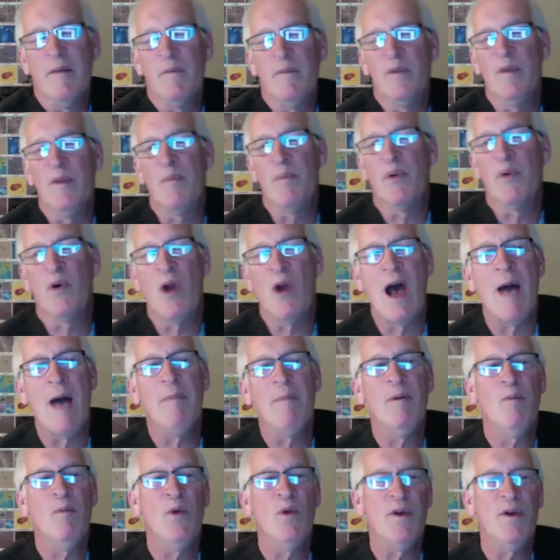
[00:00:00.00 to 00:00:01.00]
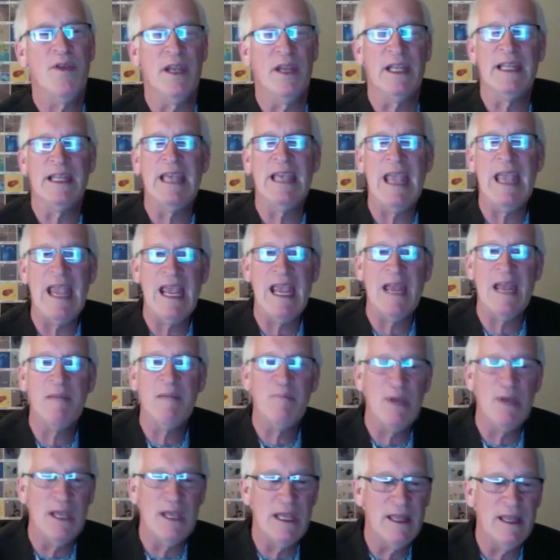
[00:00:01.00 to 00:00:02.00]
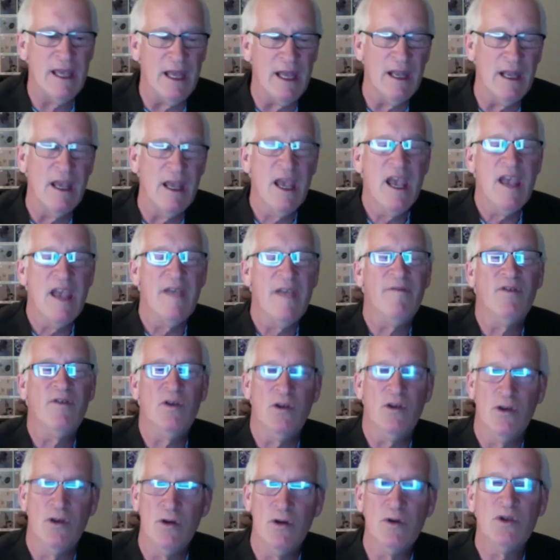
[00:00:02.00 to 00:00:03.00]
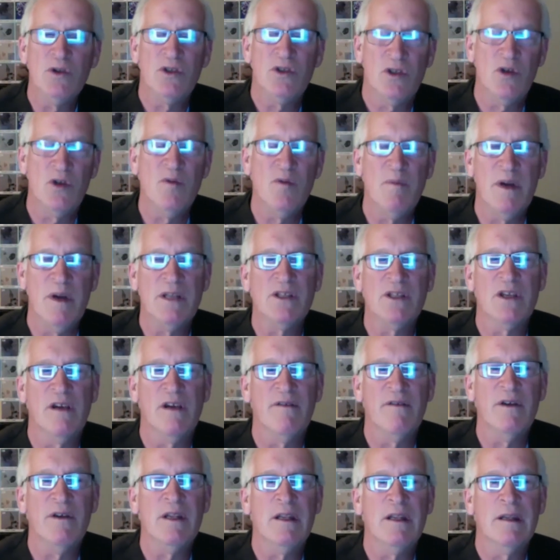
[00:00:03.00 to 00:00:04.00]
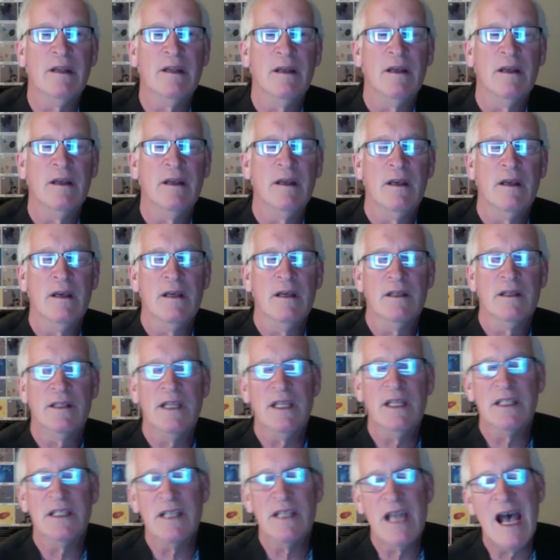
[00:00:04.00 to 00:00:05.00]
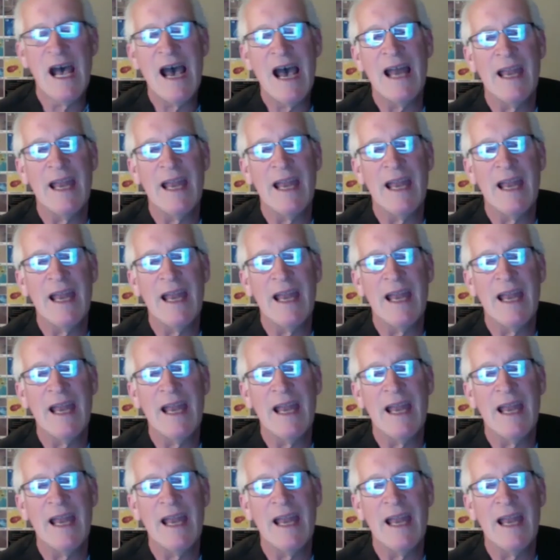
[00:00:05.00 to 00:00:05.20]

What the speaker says: problem with it can be that if you use too much of it, see, it's not